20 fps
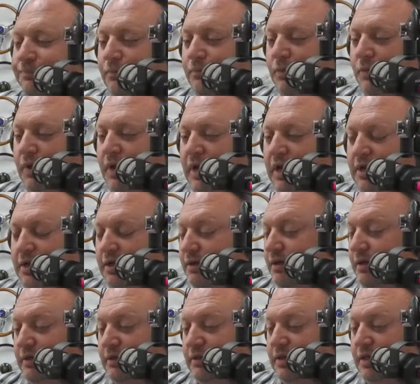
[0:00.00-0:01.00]
Yeah.
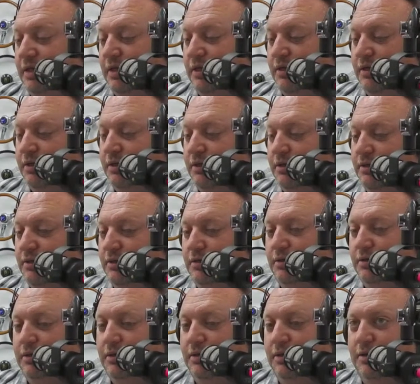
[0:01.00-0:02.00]

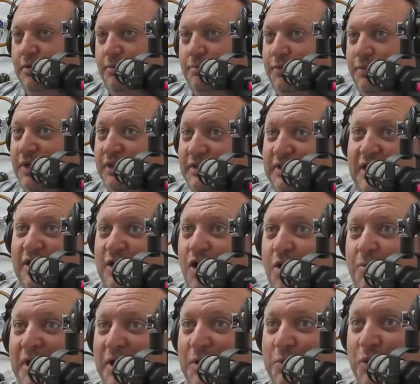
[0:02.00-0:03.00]
But I'll tell you, it all
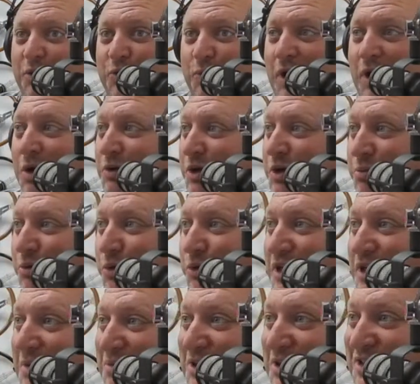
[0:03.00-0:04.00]
made it worthwhile when you pulled
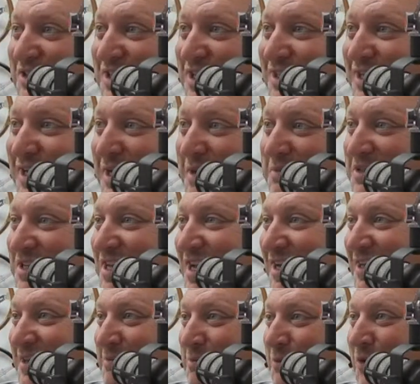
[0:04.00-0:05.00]
up and you saw the damn sign
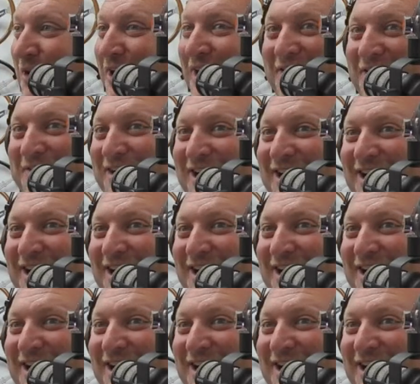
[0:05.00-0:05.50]
in the morning every day.